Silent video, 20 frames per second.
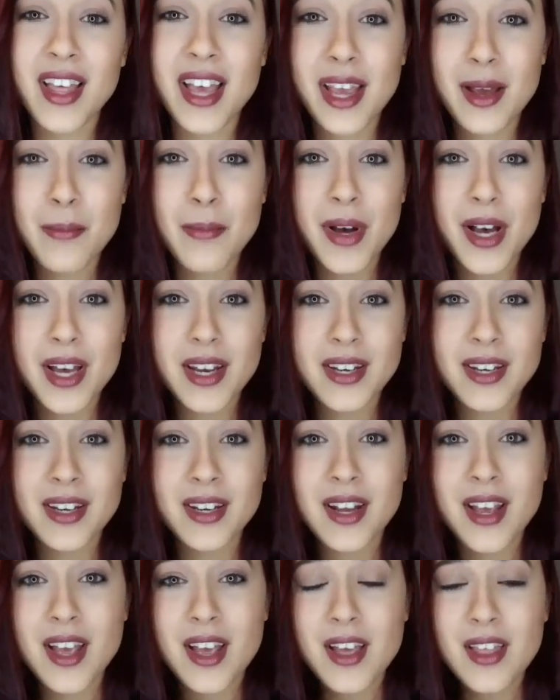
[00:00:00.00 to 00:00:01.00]
like
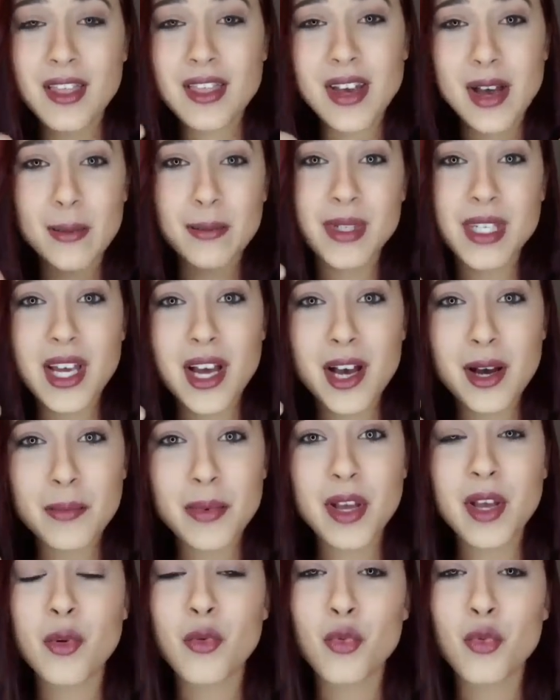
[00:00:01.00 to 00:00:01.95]
button, thumbs up.